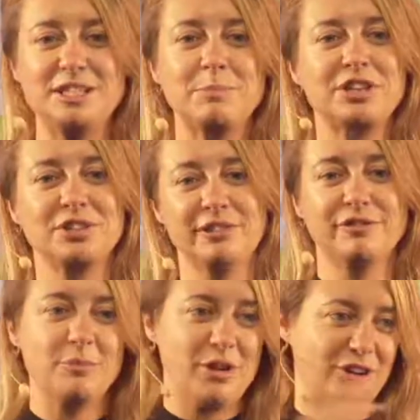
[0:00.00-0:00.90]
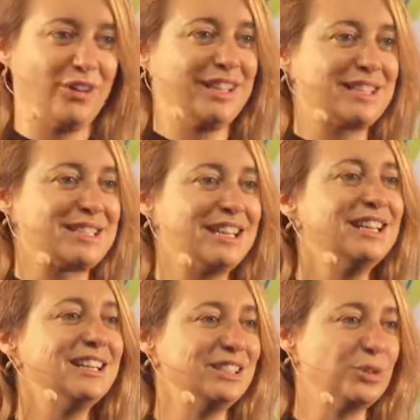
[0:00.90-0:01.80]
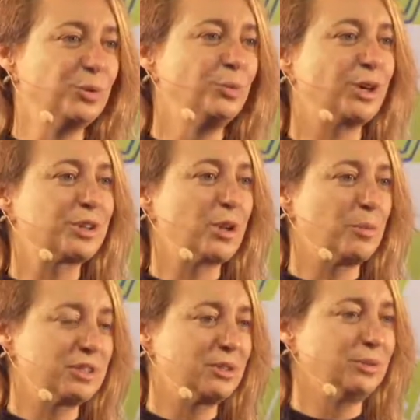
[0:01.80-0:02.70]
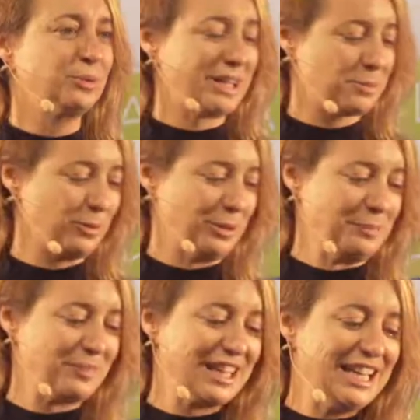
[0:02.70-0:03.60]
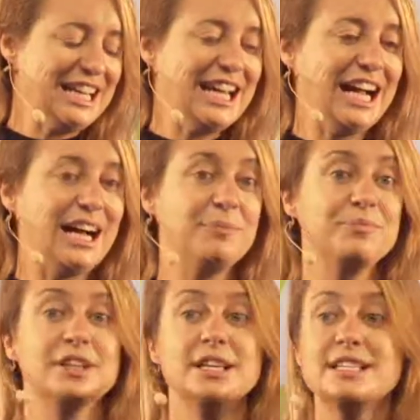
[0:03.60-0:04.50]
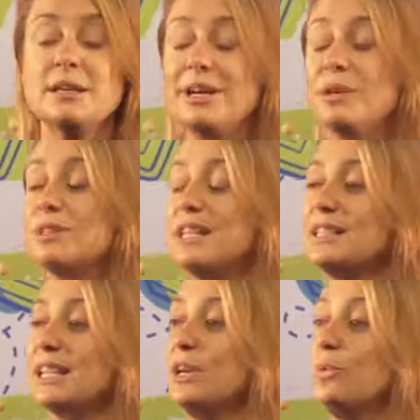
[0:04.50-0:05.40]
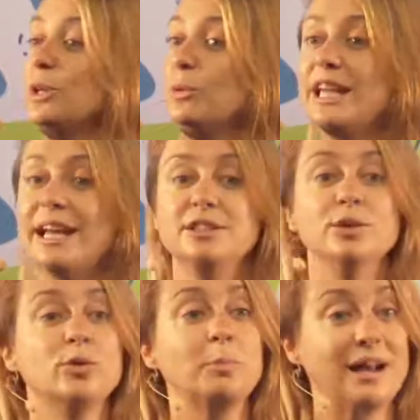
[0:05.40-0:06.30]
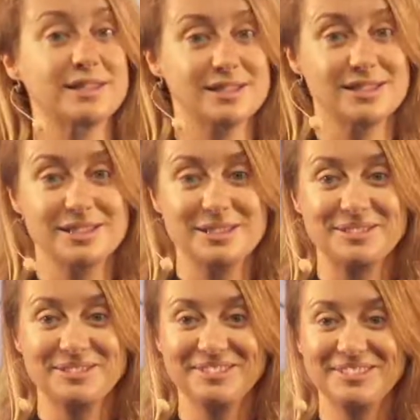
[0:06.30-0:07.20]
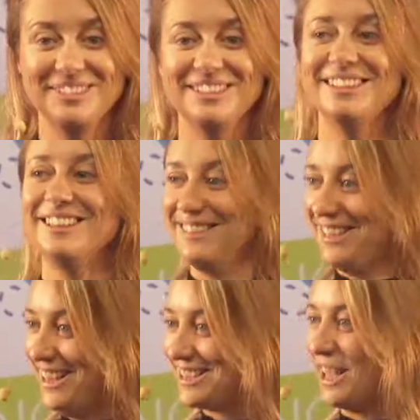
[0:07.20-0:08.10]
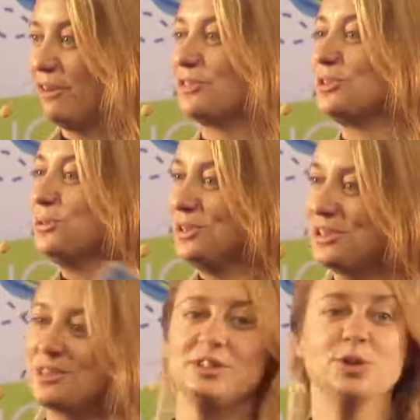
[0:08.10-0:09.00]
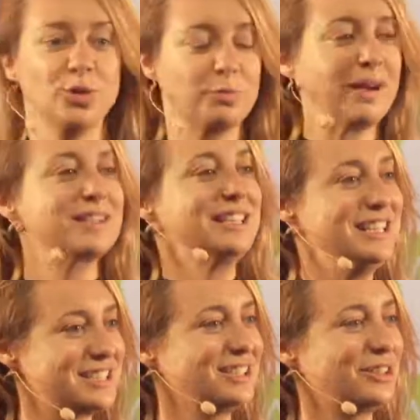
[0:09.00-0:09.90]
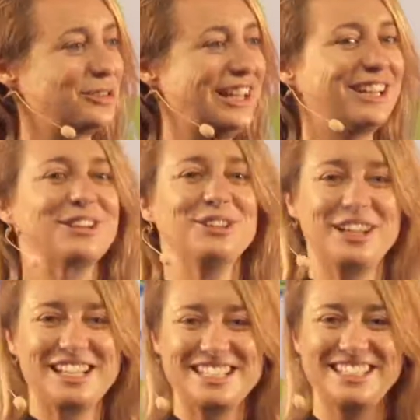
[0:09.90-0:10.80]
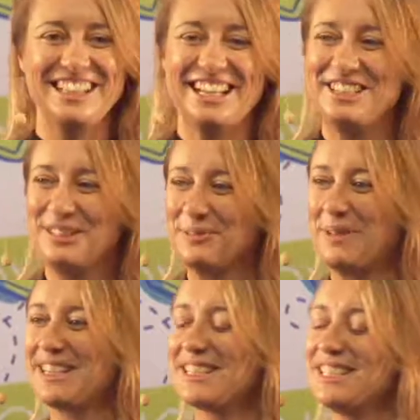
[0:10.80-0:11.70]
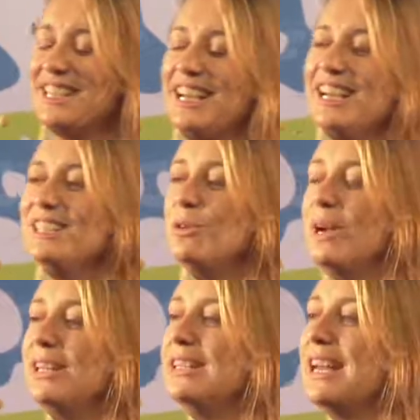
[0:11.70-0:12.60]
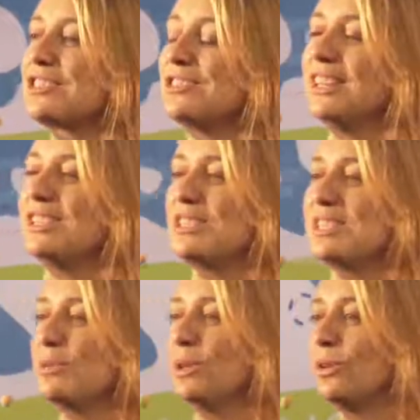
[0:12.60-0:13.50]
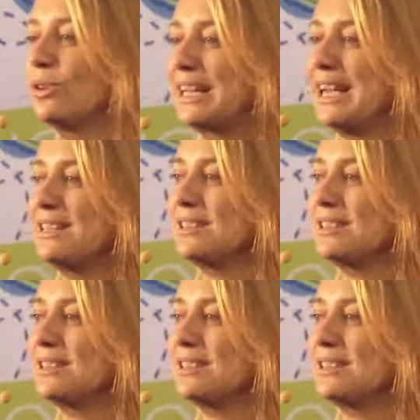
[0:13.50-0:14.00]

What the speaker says: especially from our colleagues, the tool workshops, the tool to explore. Somebody was asking, will we get youth passes? Yes, after 2 years, youth pass is still a thing. You can still get a youth pass. The way the national agency will organize